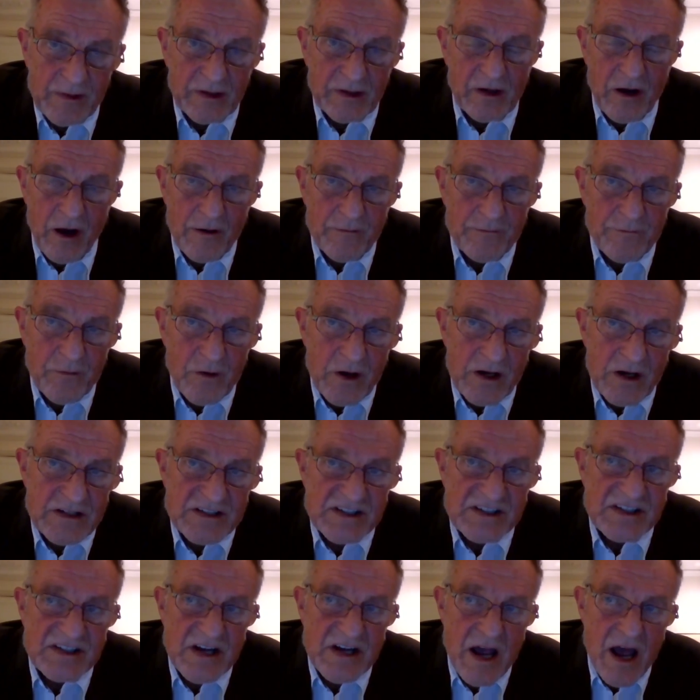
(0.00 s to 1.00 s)

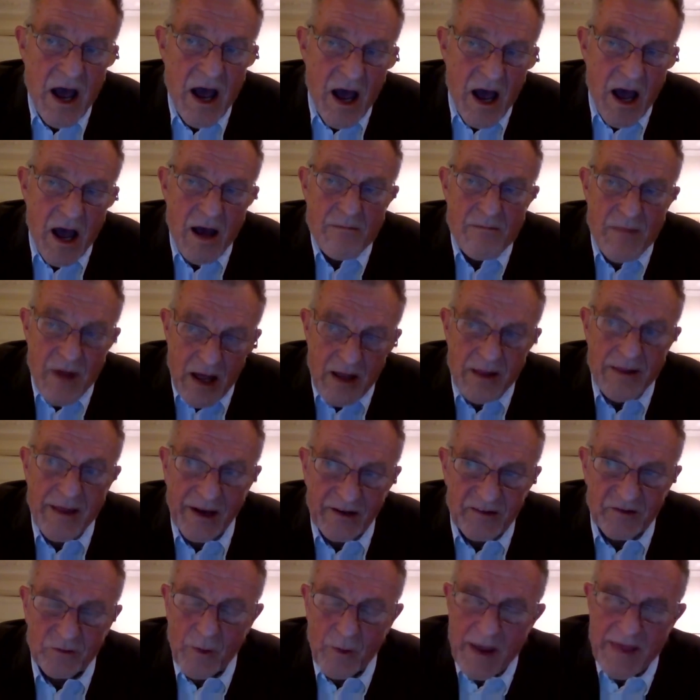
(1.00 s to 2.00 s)
conference,
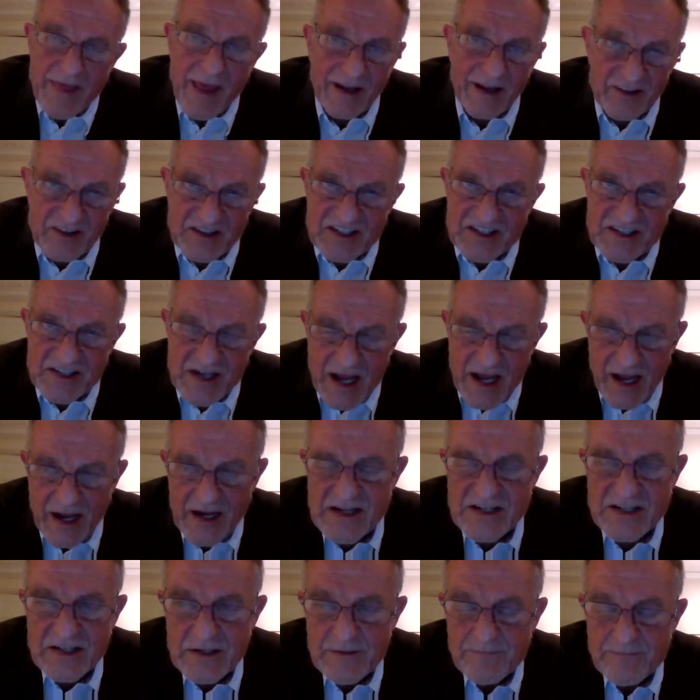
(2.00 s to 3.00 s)
that's where that sat.